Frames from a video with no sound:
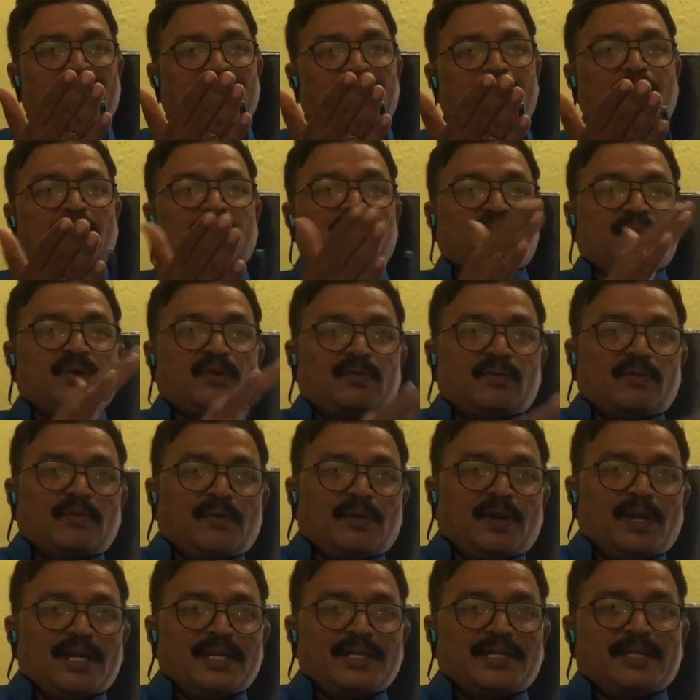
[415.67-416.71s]
before
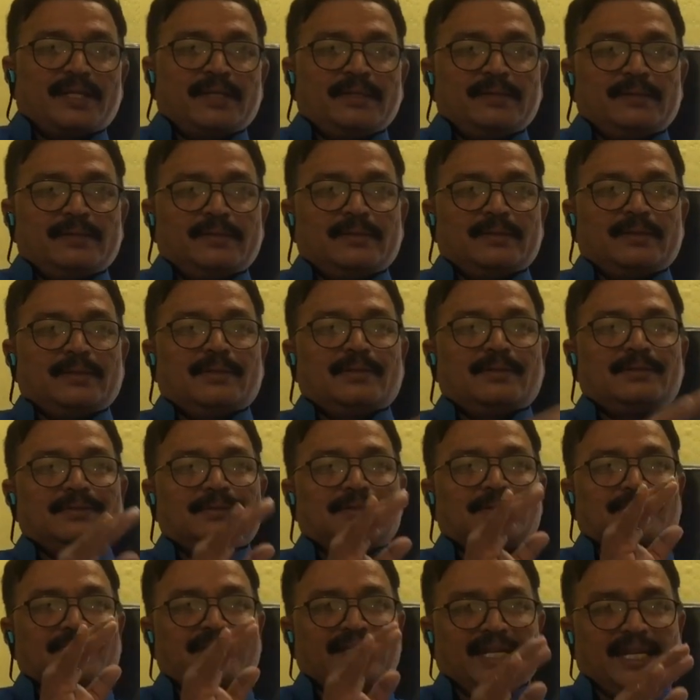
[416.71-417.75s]
ovulation,
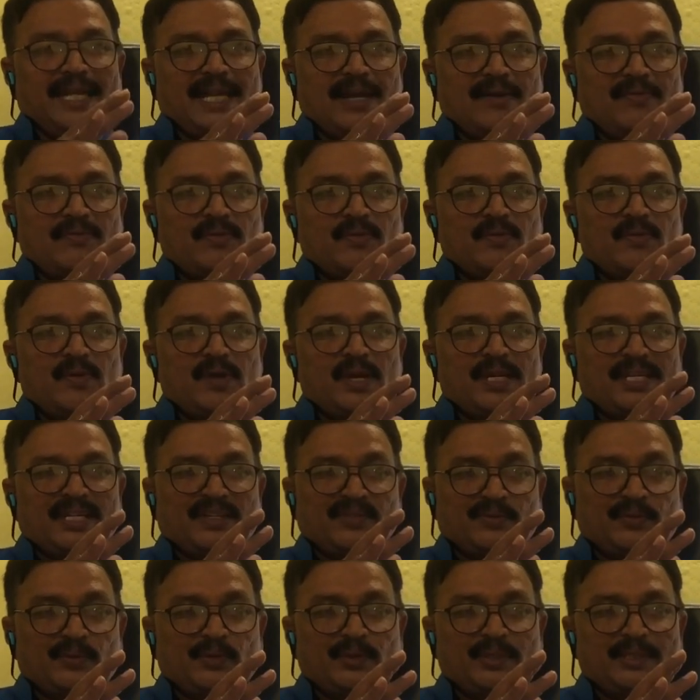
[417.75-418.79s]
on the day of ovulation
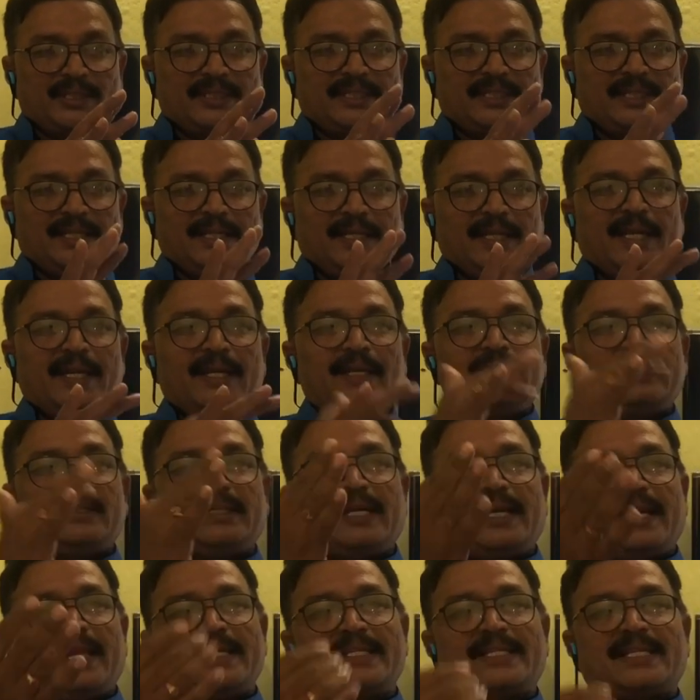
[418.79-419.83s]
14th day, and 3
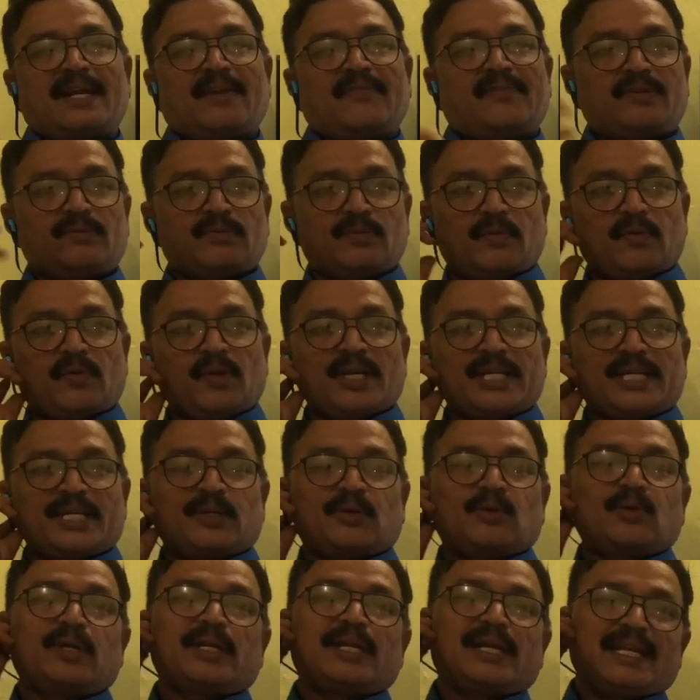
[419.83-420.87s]
days after ovulation.
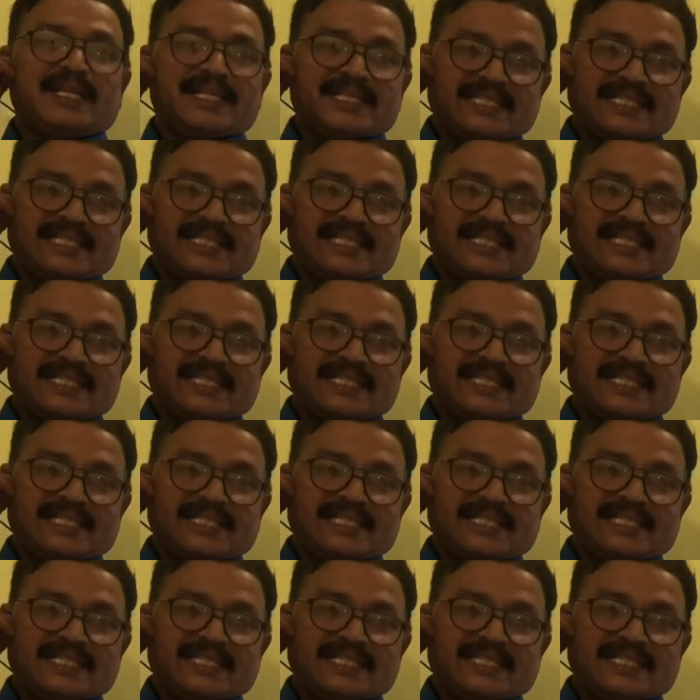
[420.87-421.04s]
Totally